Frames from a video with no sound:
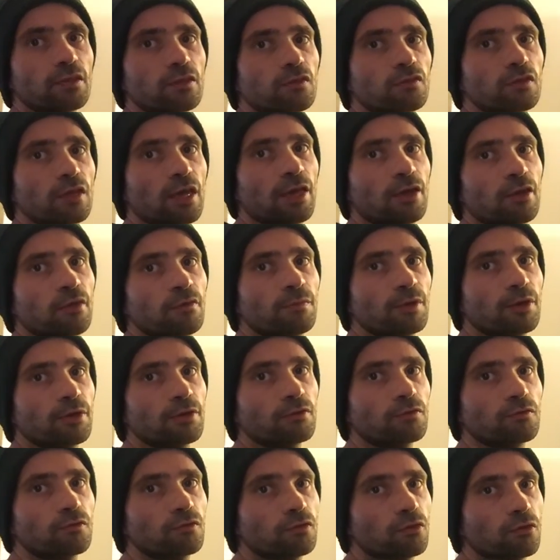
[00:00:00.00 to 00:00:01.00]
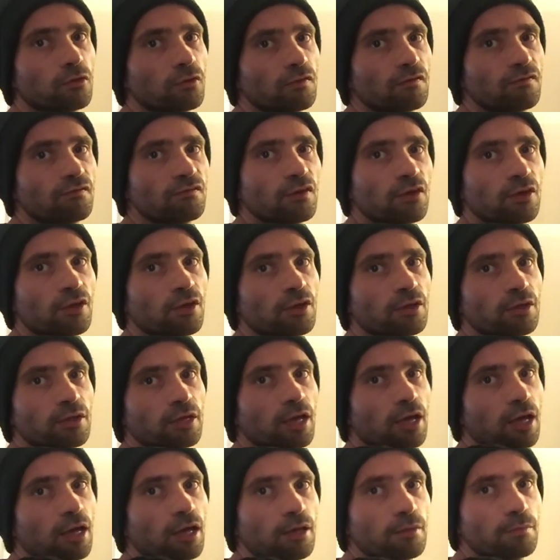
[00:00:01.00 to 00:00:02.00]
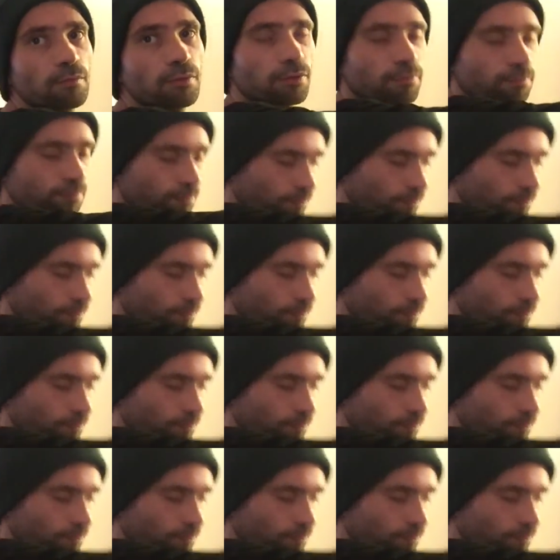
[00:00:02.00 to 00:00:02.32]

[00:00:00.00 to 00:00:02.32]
these elbows too far up.